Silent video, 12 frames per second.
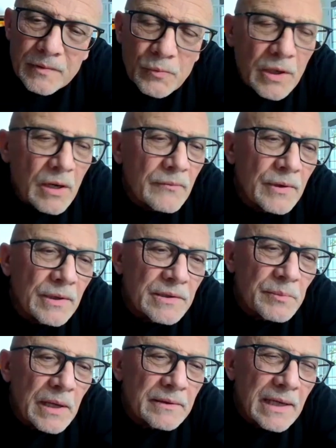Recovery is
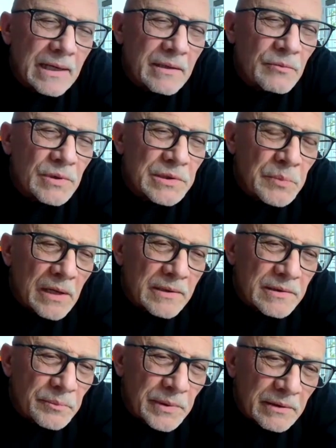about taking
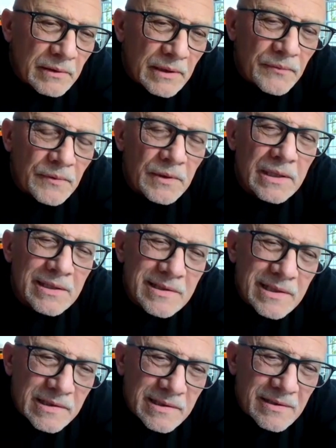responsibility for the
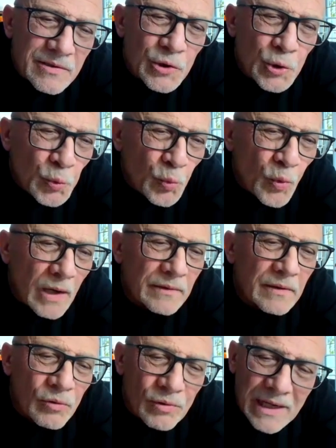existence you want
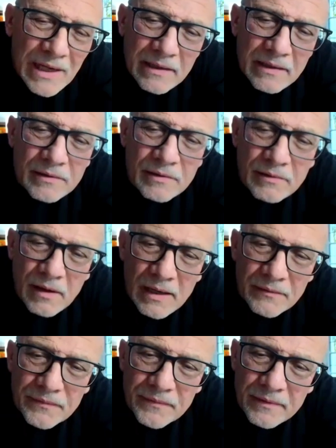to create in your
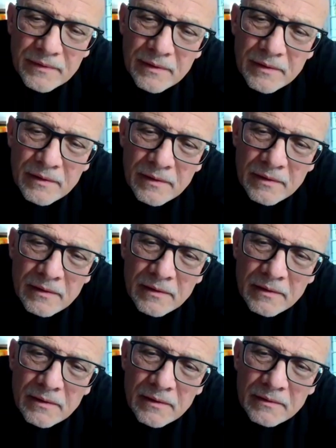life.
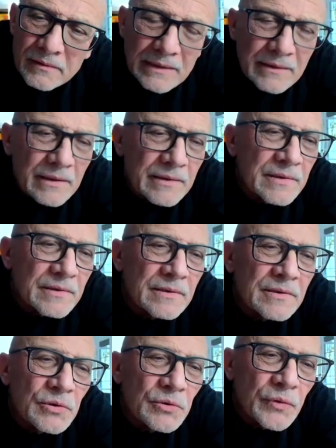Not the
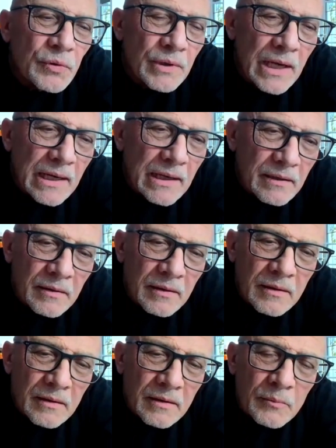existence you've created,
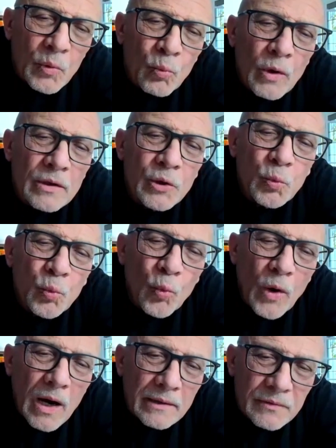but what you
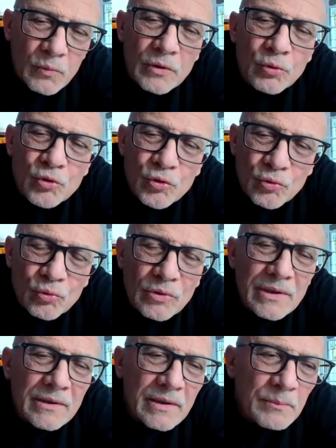want, what you
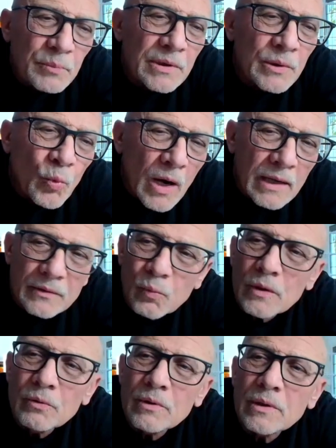truly, deeply want,
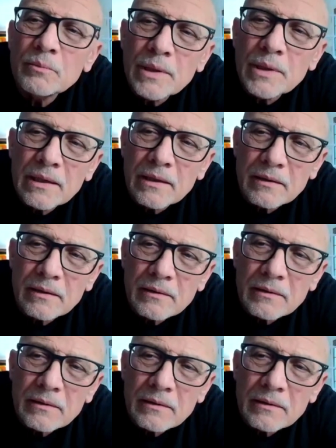what you can be.